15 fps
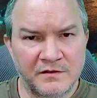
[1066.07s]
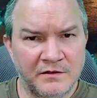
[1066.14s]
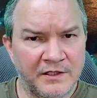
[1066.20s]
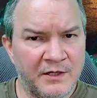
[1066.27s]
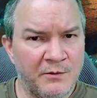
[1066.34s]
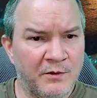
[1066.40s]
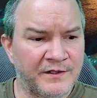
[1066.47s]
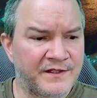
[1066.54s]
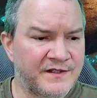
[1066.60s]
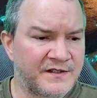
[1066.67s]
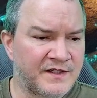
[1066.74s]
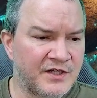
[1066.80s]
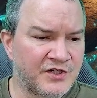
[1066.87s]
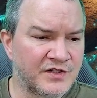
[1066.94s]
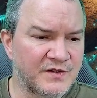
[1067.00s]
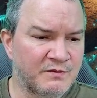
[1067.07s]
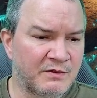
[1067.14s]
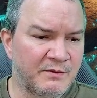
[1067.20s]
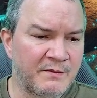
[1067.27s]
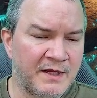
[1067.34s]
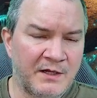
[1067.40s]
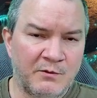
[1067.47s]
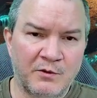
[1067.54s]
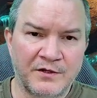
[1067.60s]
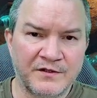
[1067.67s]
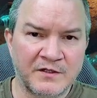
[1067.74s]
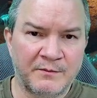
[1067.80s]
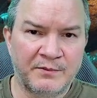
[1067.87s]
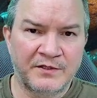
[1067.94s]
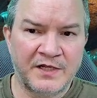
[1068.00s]
look at what decisions were made, what
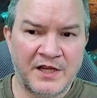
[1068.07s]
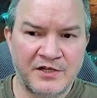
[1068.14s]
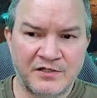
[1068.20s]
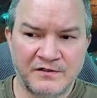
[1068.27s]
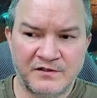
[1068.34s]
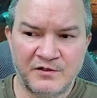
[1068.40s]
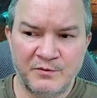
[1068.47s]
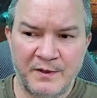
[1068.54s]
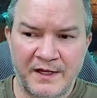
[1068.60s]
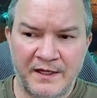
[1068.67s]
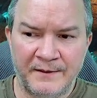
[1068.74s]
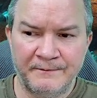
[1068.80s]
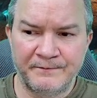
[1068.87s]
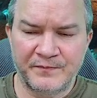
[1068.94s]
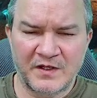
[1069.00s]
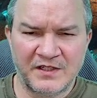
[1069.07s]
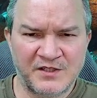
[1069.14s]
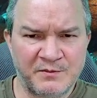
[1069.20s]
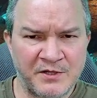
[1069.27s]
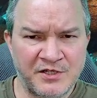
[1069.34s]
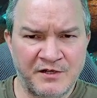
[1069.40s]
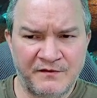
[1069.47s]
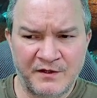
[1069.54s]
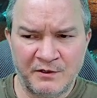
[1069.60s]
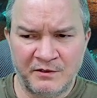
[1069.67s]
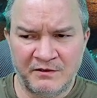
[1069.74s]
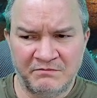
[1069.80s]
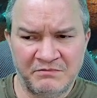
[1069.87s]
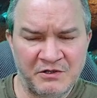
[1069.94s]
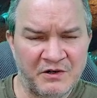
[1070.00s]
interpretations you made, especially if they were,